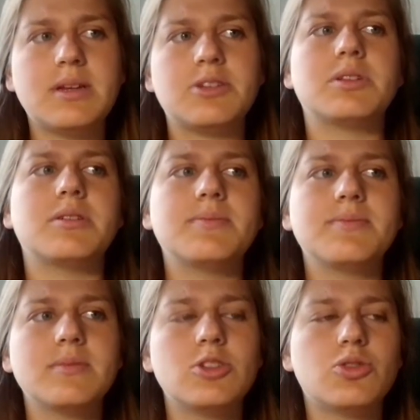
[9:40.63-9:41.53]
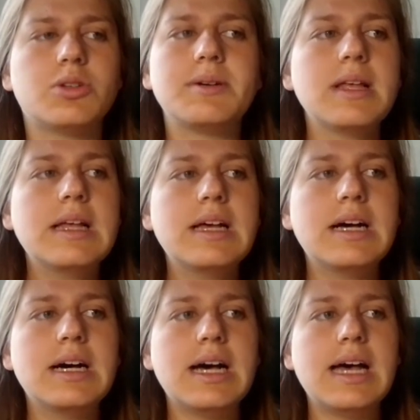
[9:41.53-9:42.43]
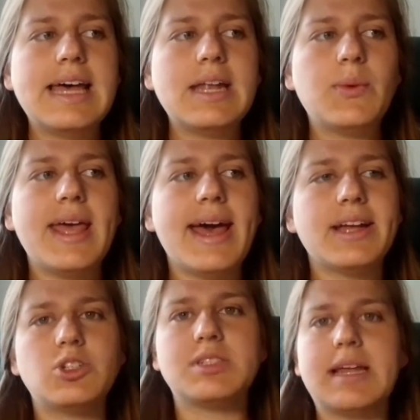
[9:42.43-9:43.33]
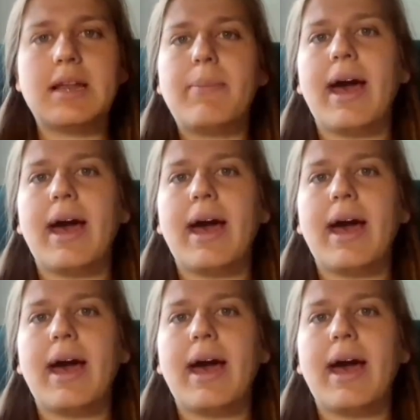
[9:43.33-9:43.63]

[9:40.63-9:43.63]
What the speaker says: I'm not really sure. And we had to send